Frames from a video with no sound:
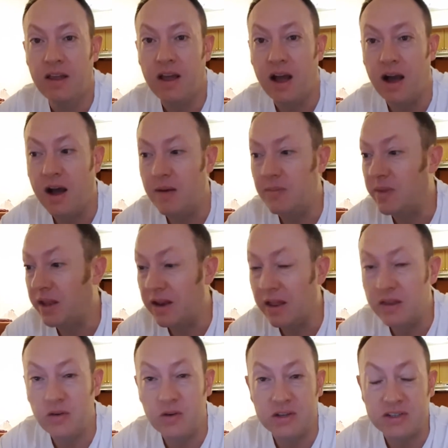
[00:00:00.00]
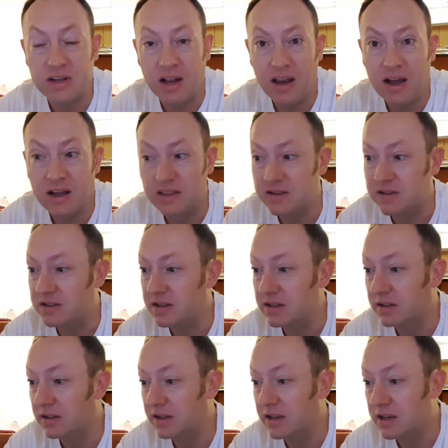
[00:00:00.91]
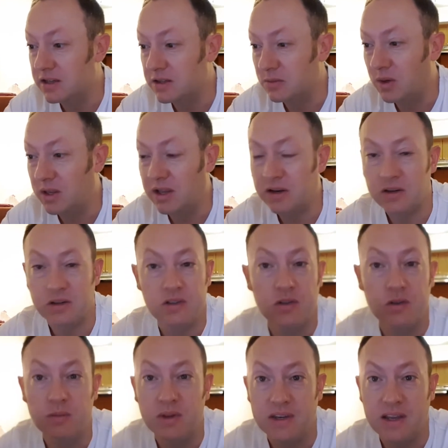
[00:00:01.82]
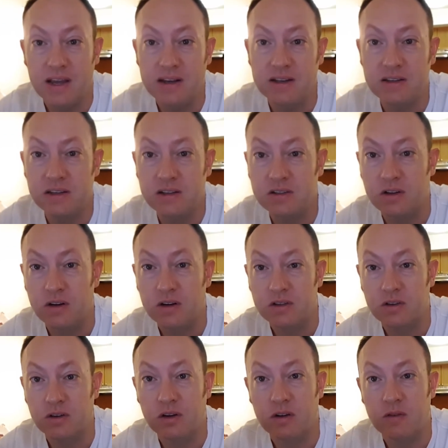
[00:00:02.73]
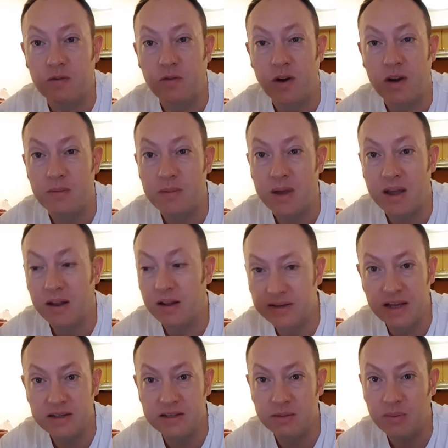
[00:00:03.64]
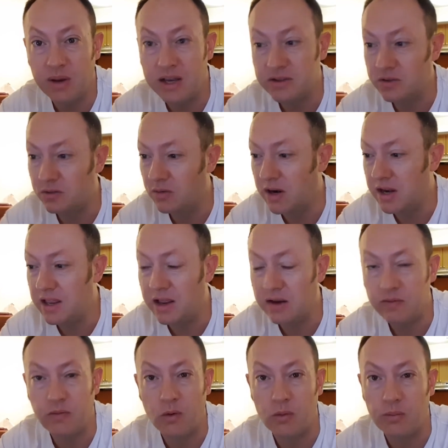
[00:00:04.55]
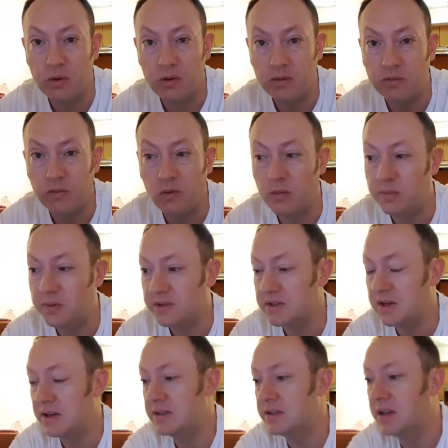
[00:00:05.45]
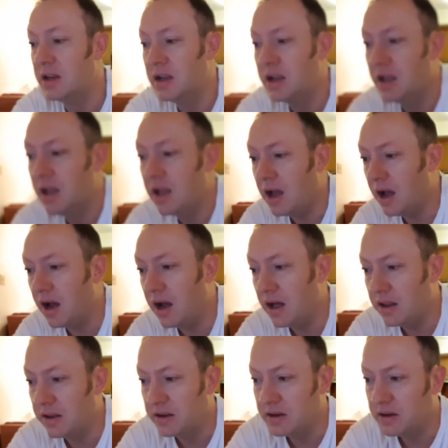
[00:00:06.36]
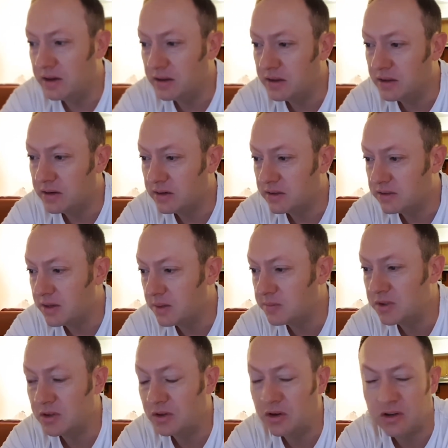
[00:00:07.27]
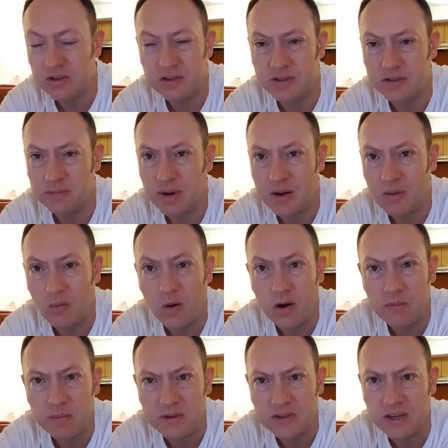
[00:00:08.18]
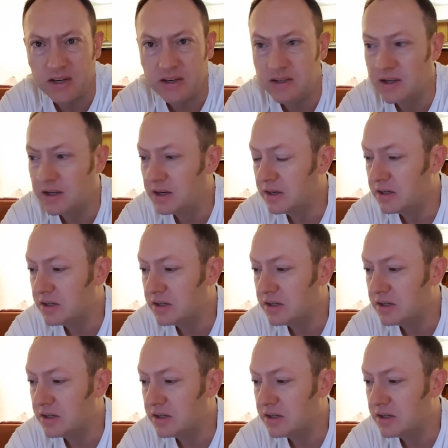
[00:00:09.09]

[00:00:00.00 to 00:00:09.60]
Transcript: Another reason I like this deal is we can assume the debt. So it's got Freddie Mac debt in place already at 4.4%. The assumption cost is about 1%.